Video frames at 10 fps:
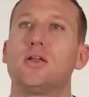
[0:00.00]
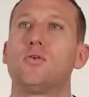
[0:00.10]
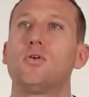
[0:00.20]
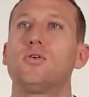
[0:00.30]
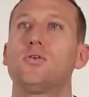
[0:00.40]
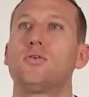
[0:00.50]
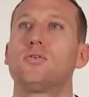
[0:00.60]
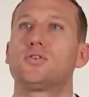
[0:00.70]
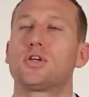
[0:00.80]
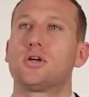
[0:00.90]
In order
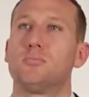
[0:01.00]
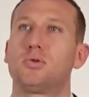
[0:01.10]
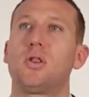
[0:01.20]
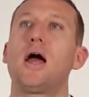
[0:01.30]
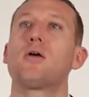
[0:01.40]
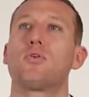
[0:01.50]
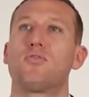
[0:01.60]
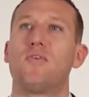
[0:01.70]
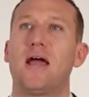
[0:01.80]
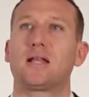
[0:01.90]
to comply
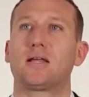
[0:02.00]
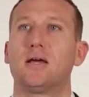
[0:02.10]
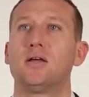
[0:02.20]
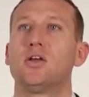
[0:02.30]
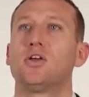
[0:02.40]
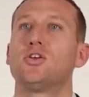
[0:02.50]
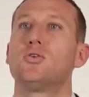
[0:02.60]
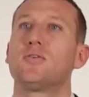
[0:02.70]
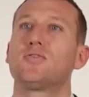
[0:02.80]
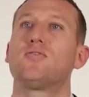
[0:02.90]
with FATCA,
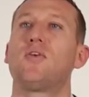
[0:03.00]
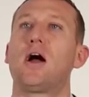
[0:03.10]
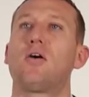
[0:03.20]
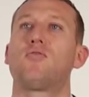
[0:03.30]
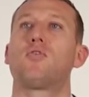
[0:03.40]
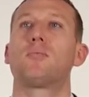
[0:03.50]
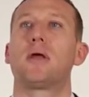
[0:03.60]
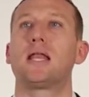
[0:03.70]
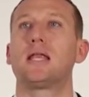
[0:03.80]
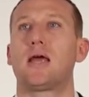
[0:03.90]
you have to file Form
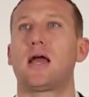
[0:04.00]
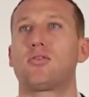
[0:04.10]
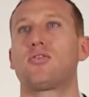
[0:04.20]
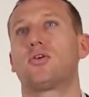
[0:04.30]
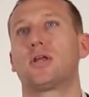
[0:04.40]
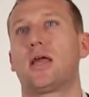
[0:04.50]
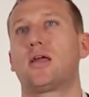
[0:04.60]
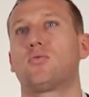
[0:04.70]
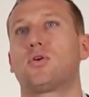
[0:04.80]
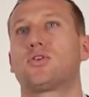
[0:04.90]

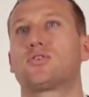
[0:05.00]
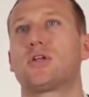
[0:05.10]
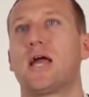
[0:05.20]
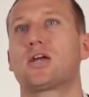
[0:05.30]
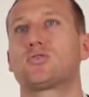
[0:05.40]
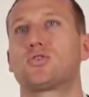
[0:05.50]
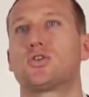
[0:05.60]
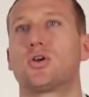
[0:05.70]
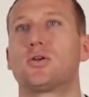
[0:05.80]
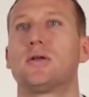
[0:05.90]
8938 with your tax
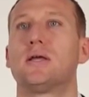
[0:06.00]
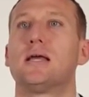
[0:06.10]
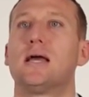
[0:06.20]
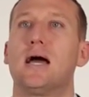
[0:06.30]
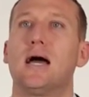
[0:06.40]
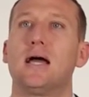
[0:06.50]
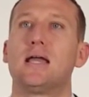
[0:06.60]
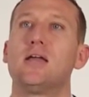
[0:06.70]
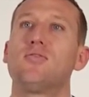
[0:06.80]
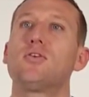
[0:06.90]
return.
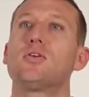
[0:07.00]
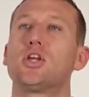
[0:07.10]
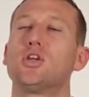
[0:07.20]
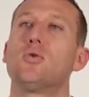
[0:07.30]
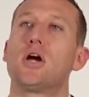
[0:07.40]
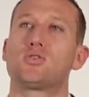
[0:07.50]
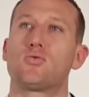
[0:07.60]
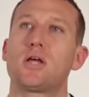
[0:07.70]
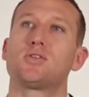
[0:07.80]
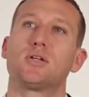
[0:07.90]
If you're a U.S.
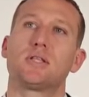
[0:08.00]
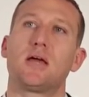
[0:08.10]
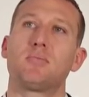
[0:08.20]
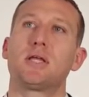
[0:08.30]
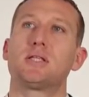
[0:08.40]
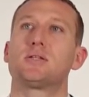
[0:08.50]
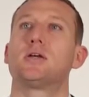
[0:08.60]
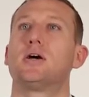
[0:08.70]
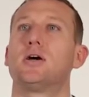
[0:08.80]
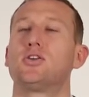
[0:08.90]
resident, that means
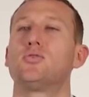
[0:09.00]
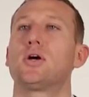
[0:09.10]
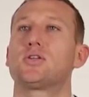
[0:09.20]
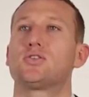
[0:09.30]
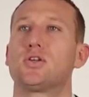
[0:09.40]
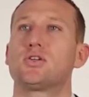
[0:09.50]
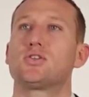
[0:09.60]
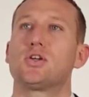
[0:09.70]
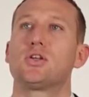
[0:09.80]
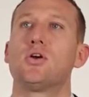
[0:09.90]
a U.S.
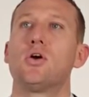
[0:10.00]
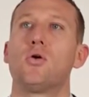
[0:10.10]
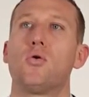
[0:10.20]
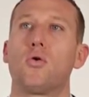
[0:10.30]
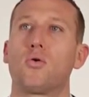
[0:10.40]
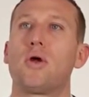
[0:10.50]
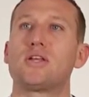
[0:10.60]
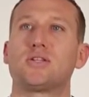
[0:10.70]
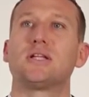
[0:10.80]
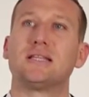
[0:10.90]
citizen or
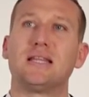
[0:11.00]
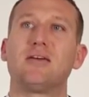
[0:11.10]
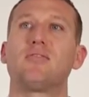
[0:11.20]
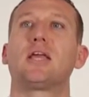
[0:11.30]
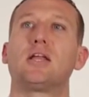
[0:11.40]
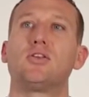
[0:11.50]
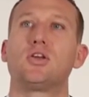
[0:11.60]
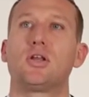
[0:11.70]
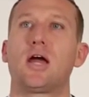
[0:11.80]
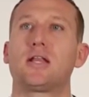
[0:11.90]
resident living in the
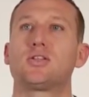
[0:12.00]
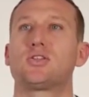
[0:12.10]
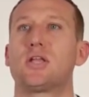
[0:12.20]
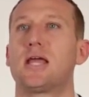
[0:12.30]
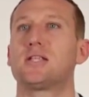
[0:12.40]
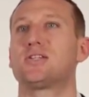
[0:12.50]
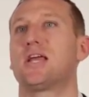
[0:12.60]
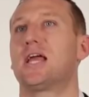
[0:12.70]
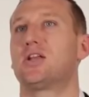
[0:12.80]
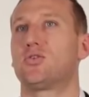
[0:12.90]
United States,
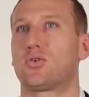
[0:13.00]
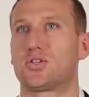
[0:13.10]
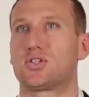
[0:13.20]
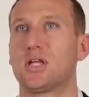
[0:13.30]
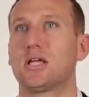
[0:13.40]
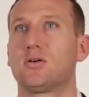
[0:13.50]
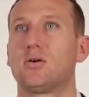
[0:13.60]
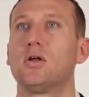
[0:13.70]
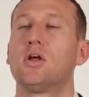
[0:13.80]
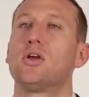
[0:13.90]
and you're
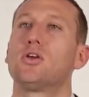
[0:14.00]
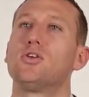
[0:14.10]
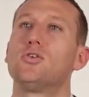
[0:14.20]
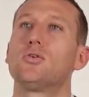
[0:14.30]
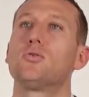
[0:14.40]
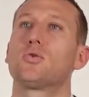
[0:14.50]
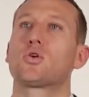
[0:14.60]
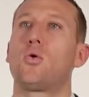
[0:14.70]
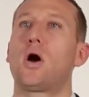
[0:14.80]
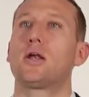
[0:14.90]
single, you're
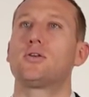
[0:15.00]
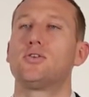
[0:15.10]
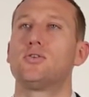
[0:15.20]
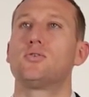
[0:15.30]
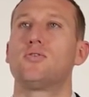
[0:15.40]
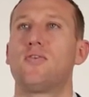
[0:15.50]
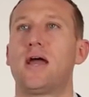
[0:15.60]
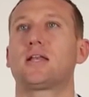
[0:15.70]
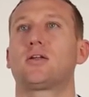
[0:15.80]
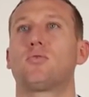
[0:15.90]
required to do the
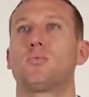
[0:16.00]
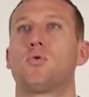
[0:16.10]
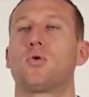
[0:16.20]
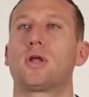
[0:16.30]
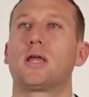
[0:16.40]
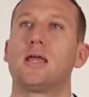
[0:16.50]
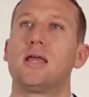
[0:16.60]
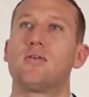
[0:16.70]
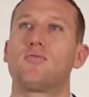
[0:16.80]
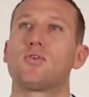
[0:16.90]
FATCA reporting
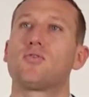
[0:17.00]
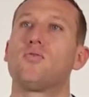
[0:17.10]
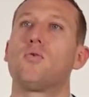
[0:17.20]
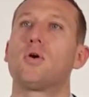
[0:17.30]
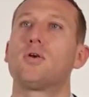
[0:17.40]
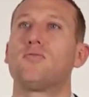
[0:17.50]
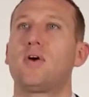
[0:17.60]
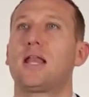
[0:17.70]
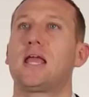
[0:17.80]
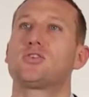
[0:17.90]
if your foreign
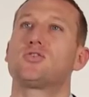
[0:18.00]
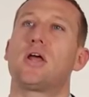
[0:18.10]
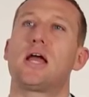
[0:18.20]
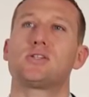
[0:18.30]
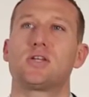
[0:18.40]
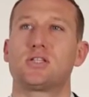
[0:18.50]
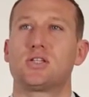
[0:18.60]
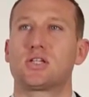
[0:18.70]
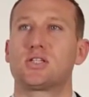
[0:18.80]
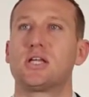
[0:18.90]
financial
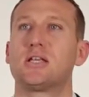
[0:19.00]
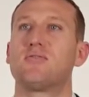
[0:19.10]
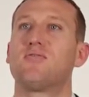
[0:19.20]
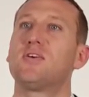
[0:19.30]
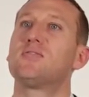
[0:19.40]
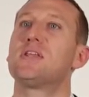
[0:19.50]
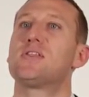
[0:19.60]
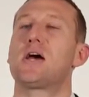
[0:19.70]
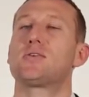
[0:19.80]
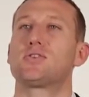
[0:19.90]
assets exceeded
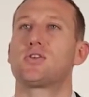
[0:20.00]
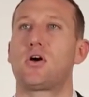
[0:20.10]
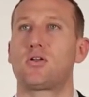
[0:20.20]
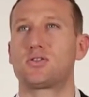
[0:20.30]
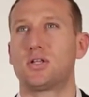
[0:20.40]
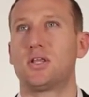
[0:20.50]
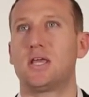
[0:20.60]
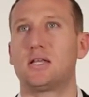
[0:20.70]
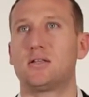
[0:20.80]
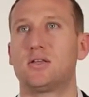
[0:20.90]
$50,000 at
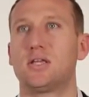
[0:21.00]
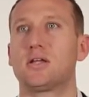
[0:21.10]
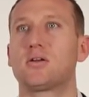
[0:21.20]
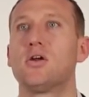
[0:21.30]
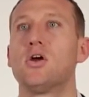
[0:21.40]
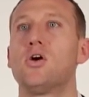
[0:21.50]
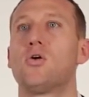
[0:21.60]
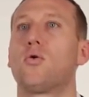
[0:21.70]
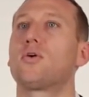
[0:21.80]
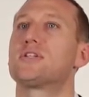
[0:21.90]
the end of the year or